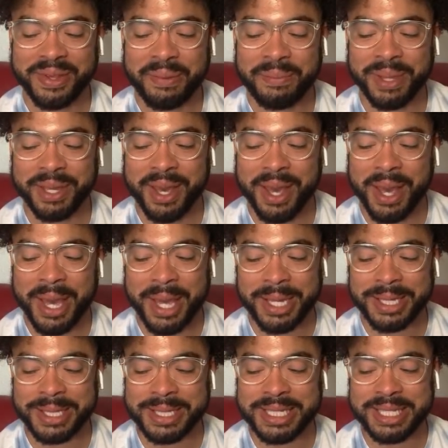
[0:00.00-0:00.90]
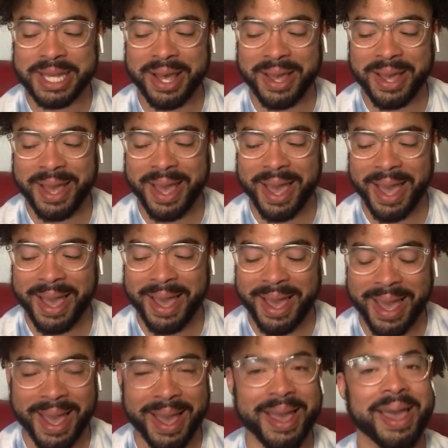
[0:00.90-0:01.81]
because
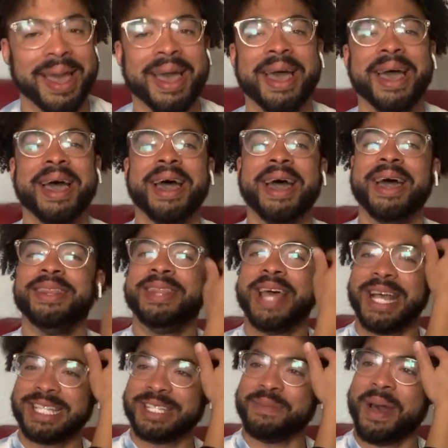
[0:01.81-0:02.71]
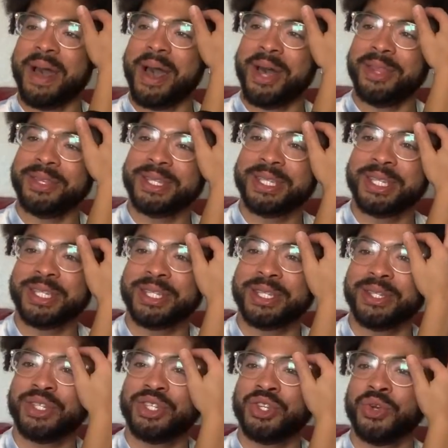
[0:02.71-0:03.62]
that's my other
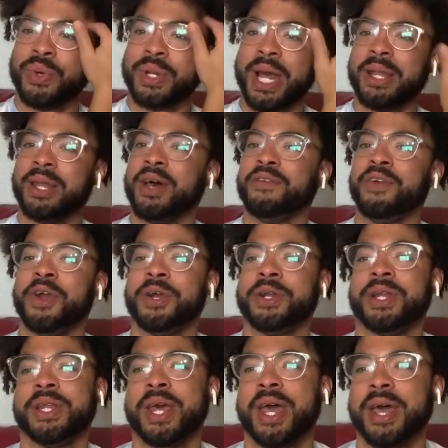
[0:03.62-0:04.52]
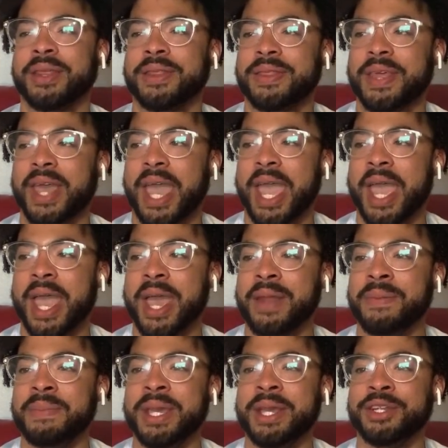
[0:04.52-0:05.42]
sister too, and I love her to death.
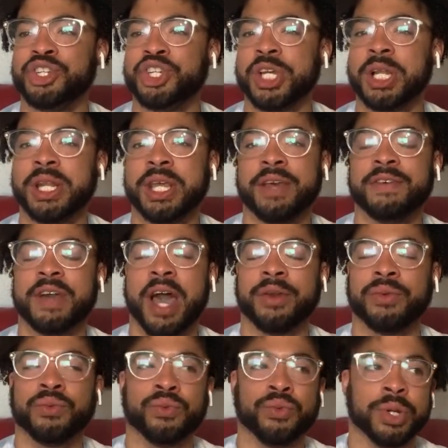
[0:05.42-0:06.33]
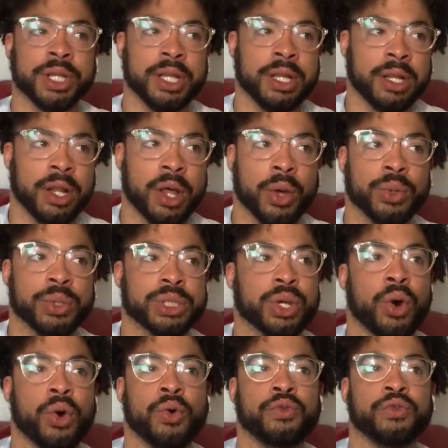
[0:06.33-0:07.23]
And me and Jiggly have gotten really close
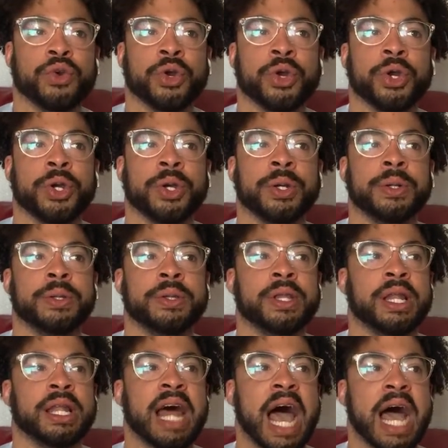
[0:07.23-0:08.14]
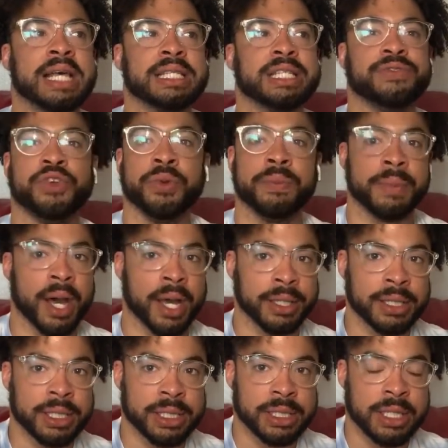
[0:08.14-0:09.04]
over the last few
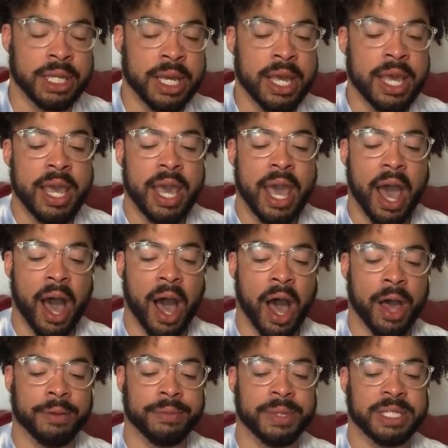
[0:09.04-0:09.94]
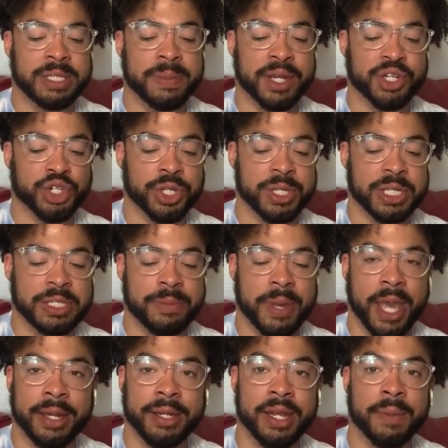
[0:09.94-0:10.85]
months, especially in this
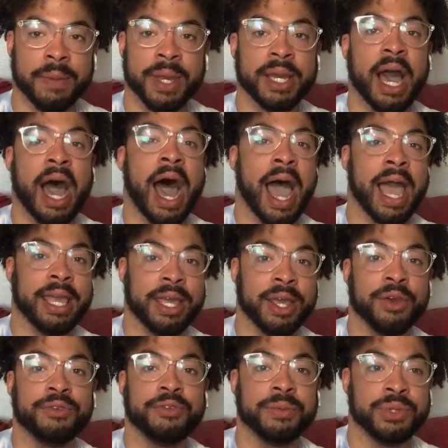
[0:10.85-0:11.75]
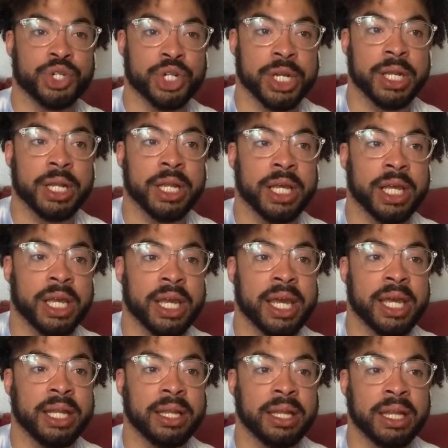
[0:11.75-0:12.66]
pandemic. I hear from
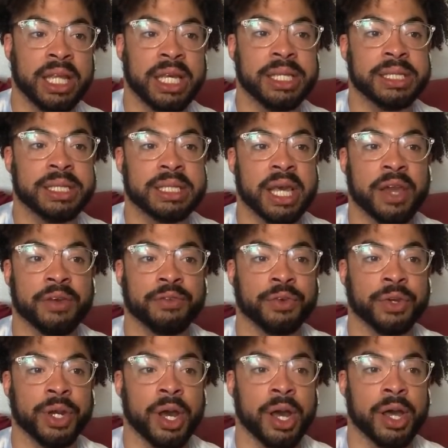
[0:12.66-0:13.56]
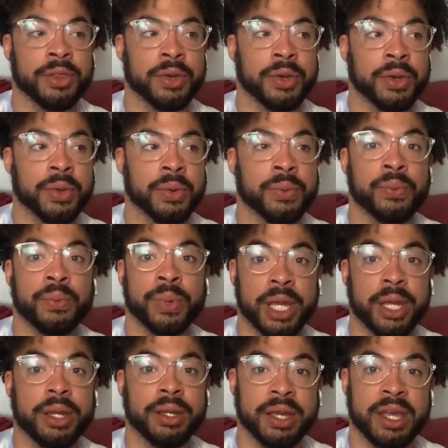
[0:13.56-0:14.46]
Jiggly at least every other
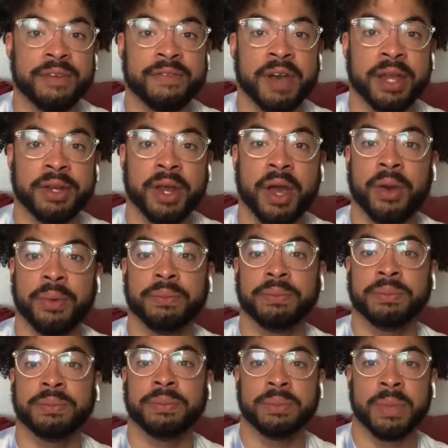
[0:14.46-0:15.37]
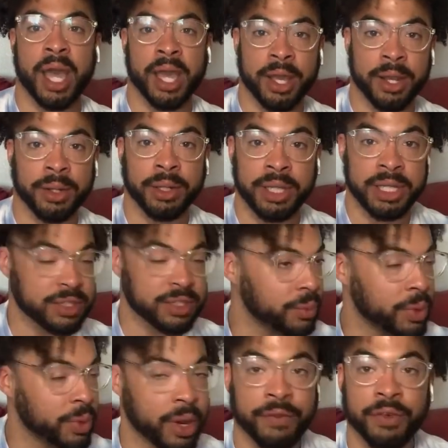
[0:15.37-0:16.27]
week, if I don't. I hear at least
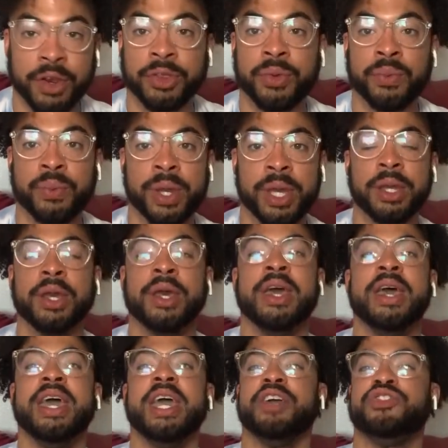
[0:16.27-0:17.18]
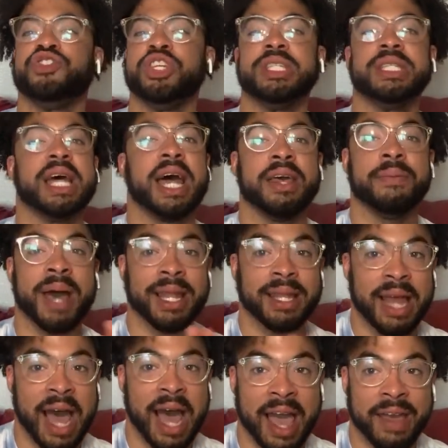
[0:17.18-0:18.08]
from her every other week. If she's not in my
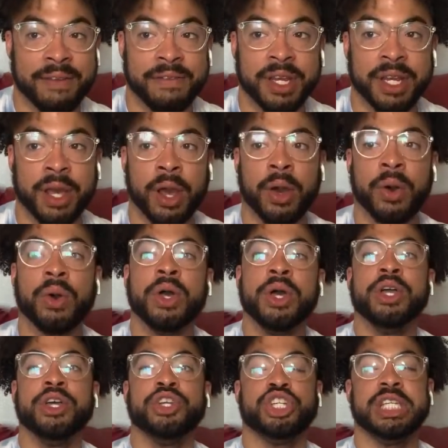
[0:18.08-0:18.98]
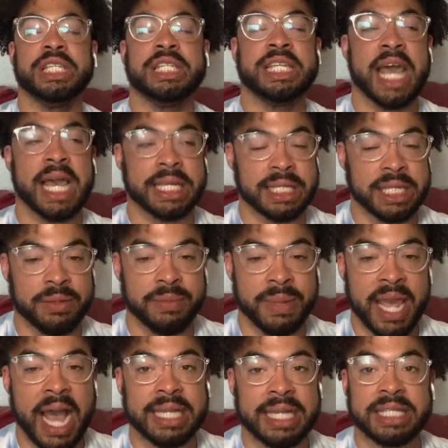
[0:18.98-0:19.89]
live video, she's texting
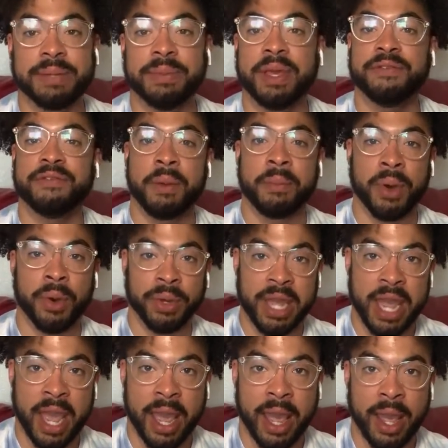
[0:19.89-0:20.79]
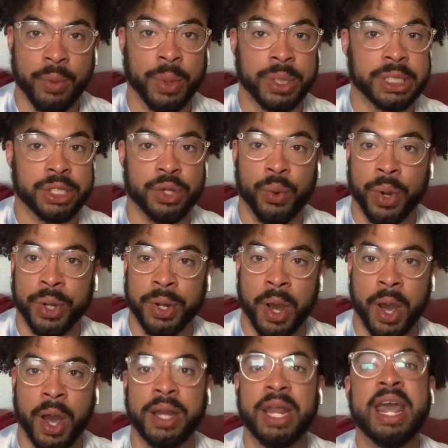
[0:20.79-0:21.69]
me asking me if I'm okay, what's going
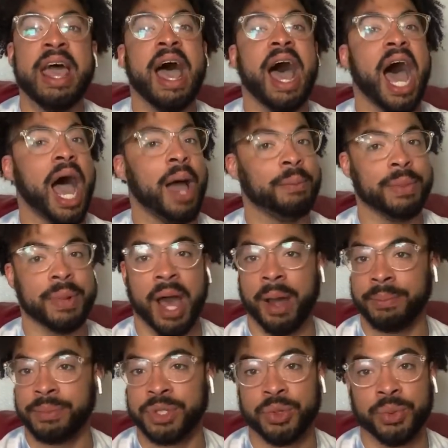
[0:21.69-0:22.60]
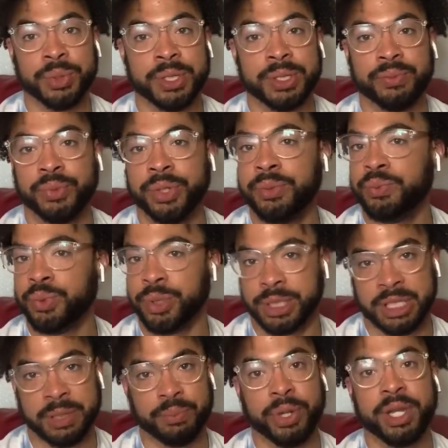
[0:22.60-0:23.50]
on. I'm doing the
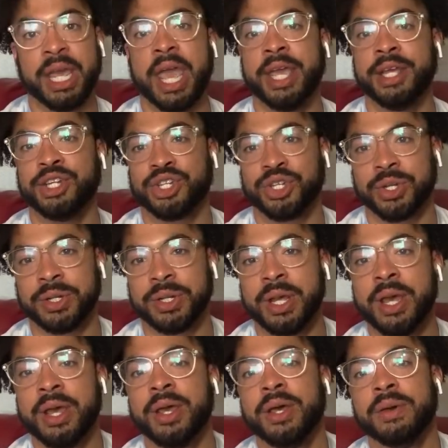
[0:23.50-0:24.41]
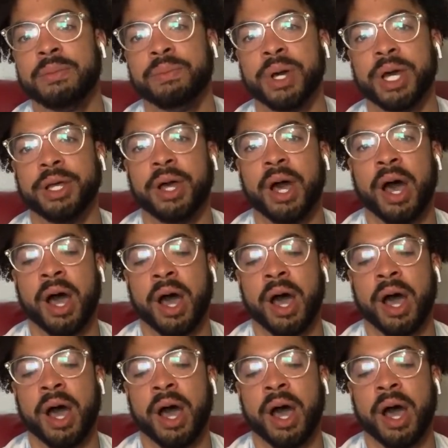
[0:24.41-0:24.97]
reciprocation. But